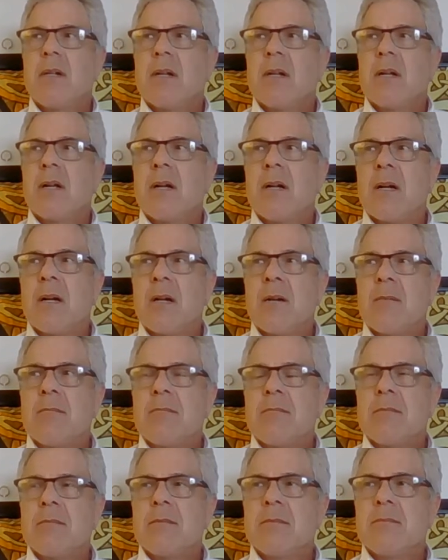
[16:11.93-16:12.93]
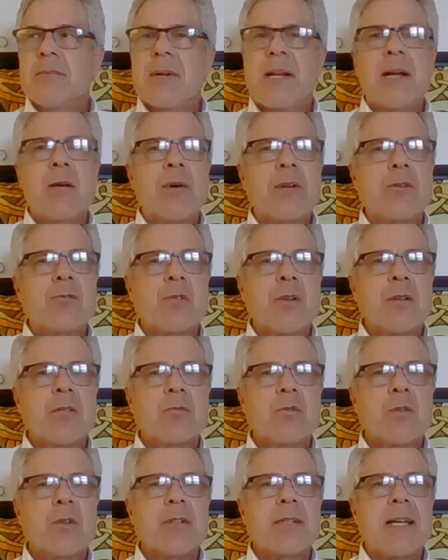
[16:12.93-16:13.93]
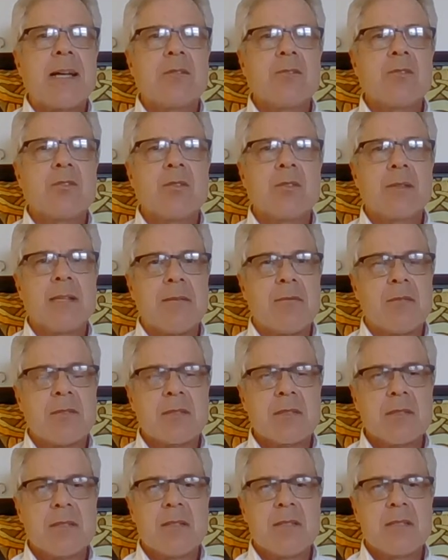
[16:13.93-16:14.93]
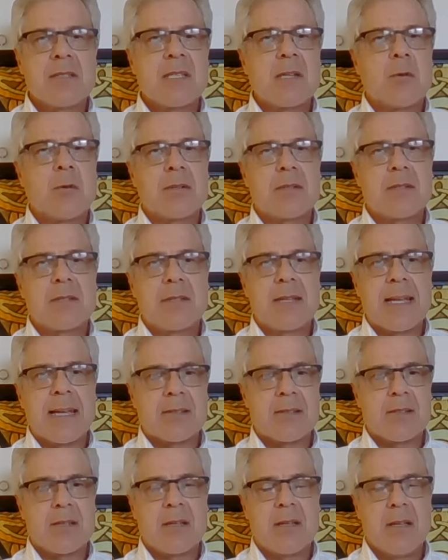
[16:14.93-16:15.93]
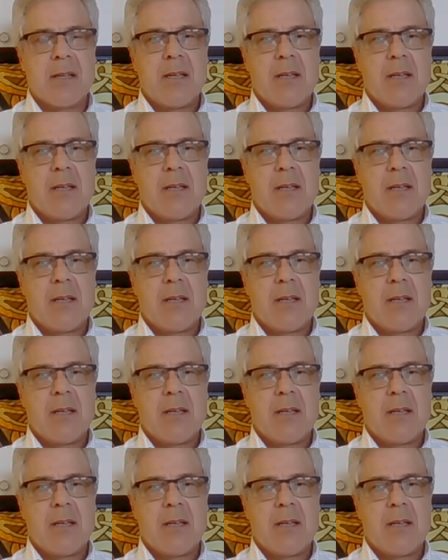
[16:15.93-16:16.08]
But anyway, drill down 2 levels and see where it gets you.